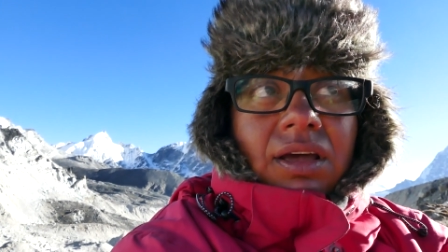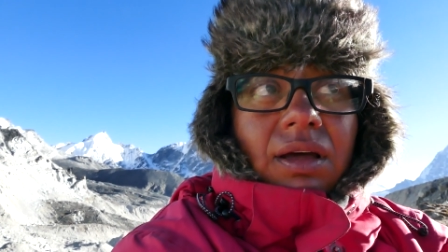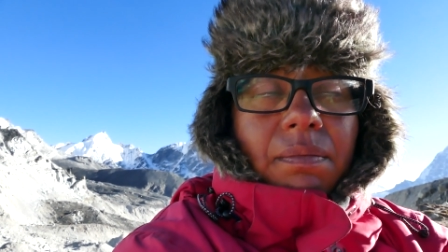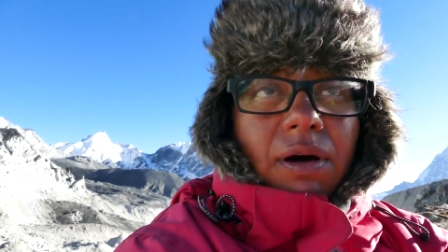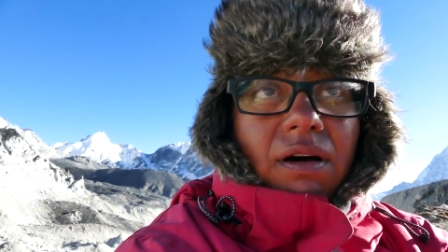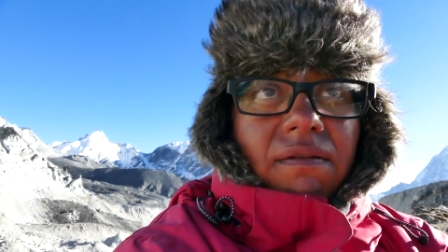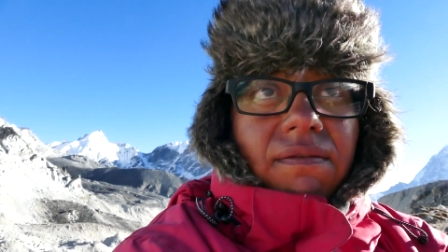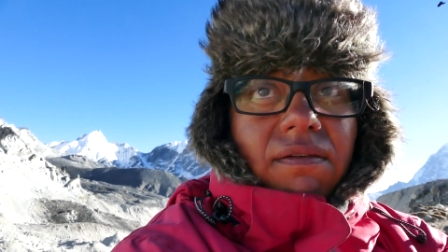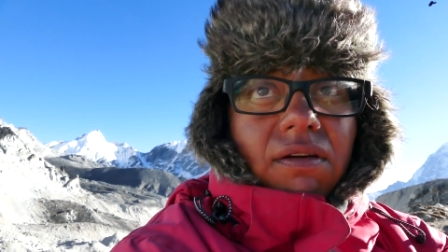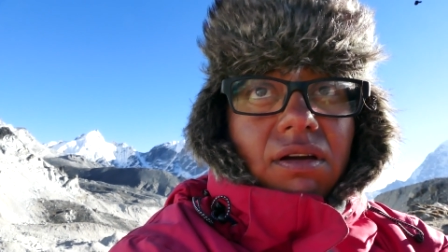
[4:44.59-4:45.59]

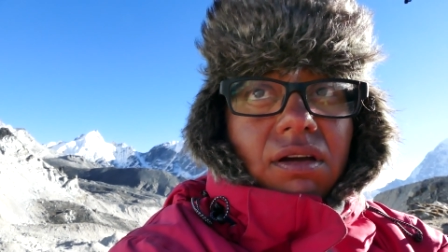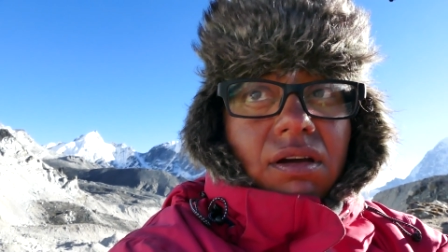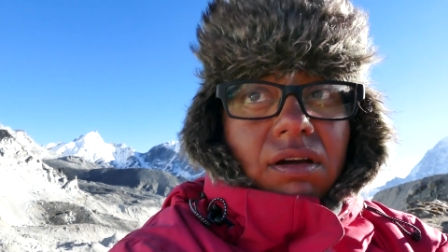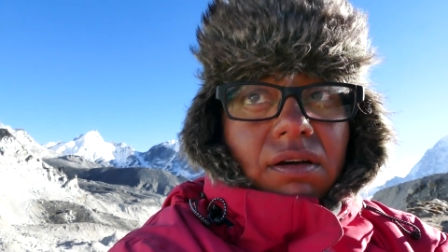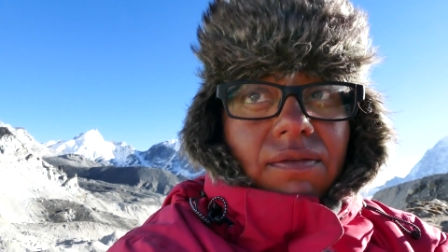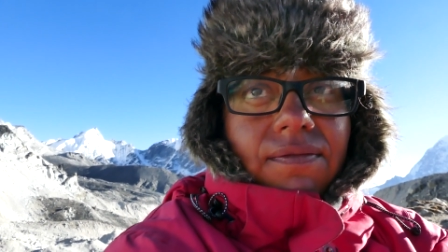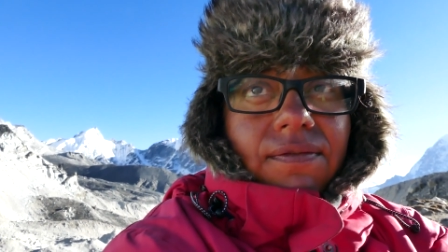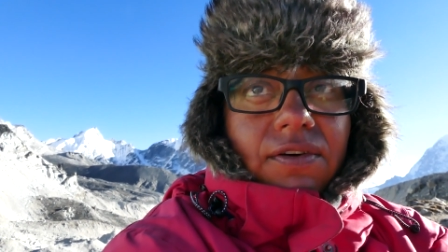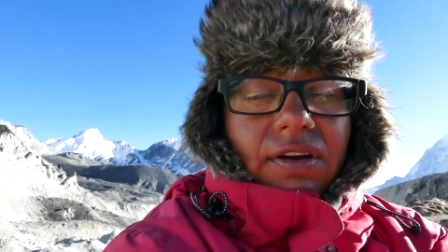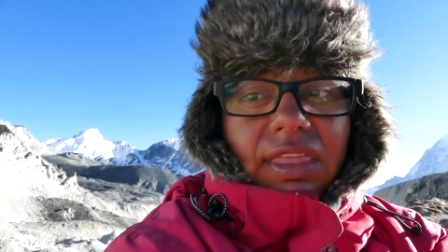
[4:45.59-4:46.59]
above
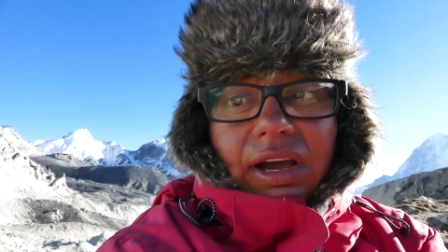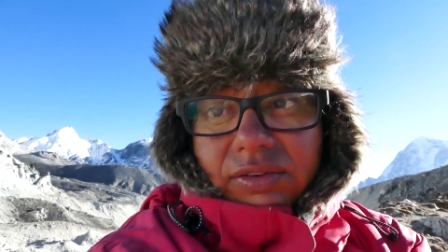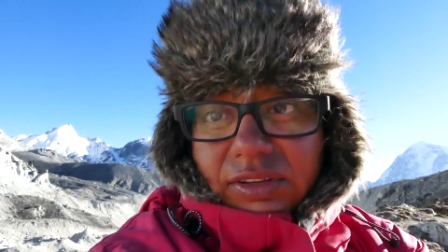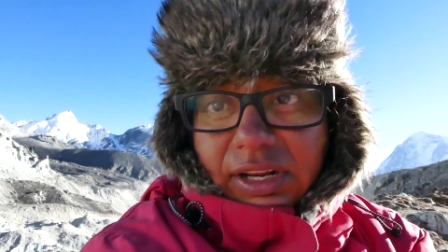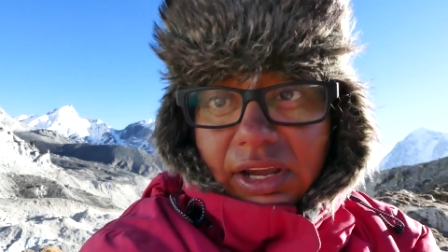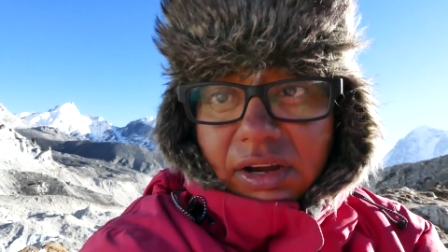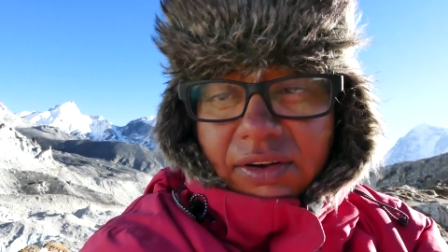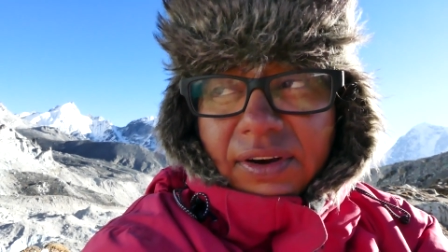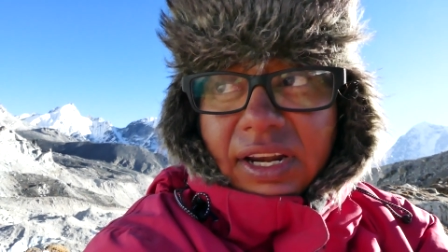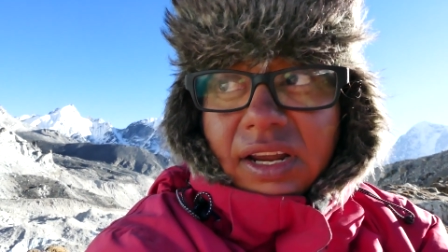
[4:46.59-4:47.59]

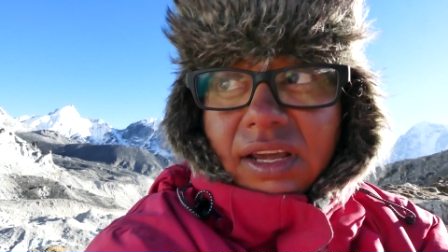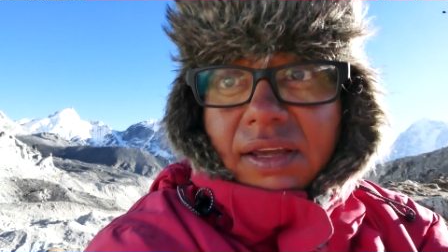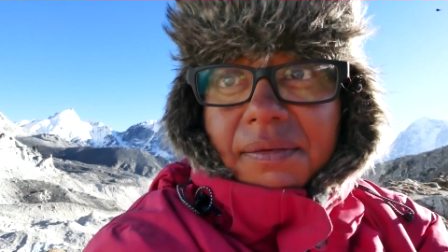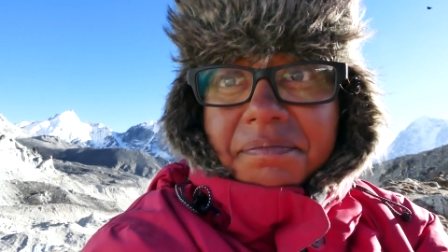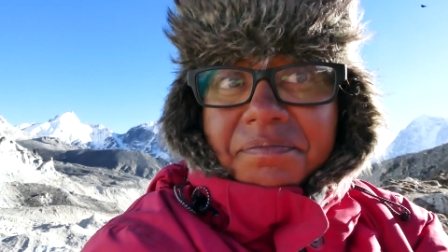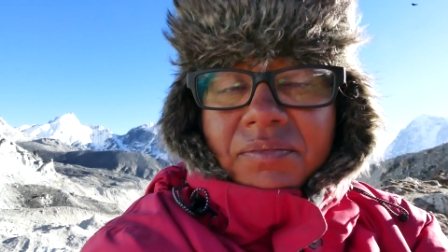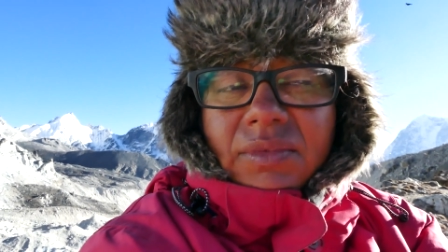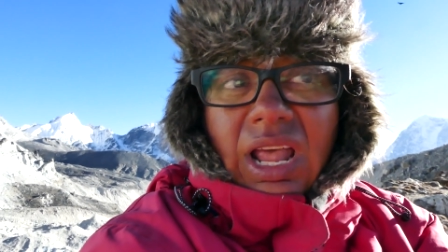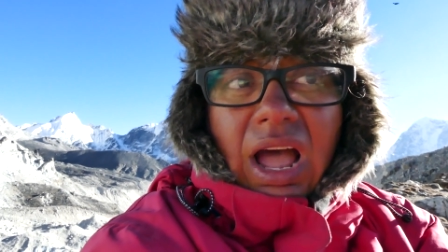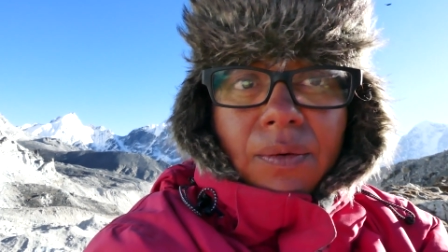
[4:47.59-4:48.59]
4,800
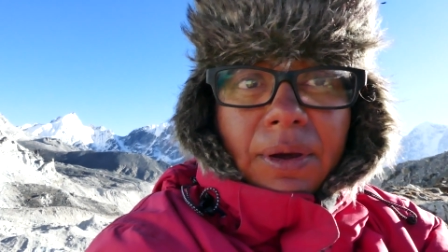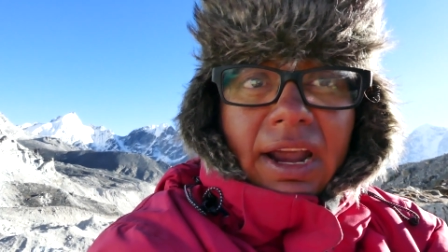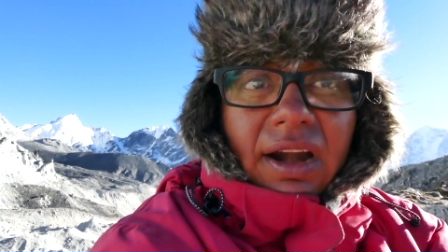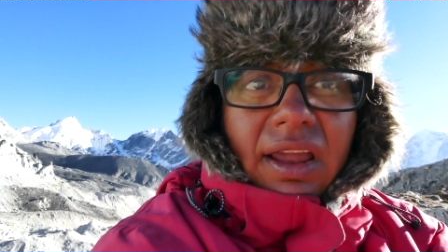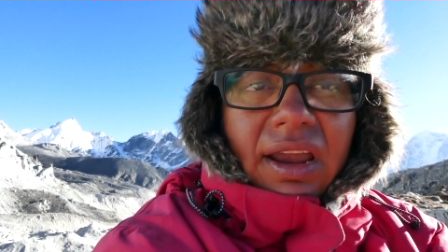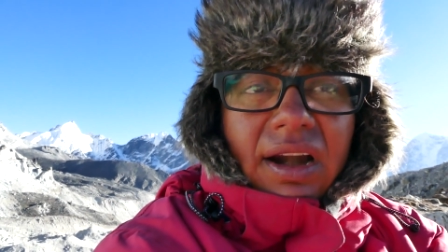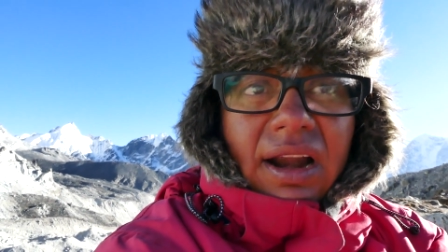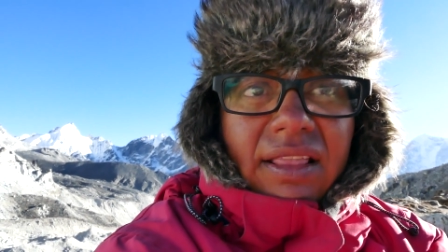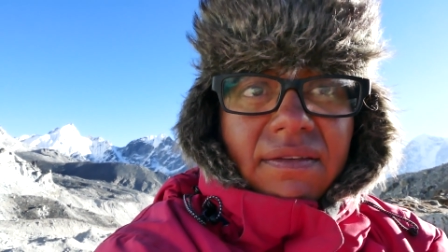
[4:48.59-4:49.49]
now we are here at